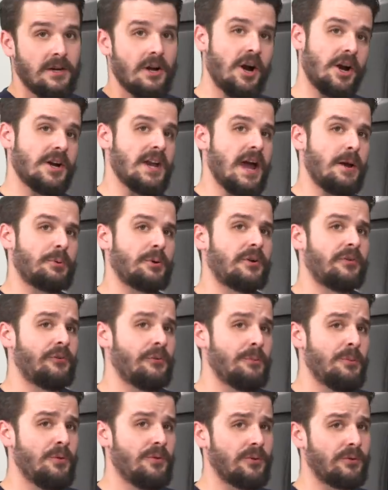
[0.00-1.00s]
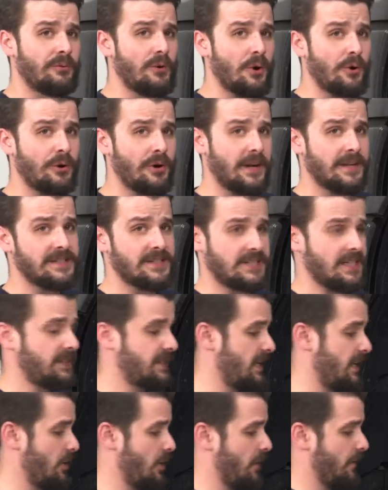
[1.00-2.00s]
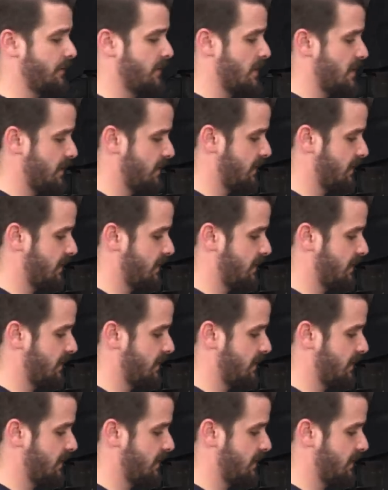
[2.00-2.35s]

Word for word: All right, now we're gonna remove the rotor and set that off to the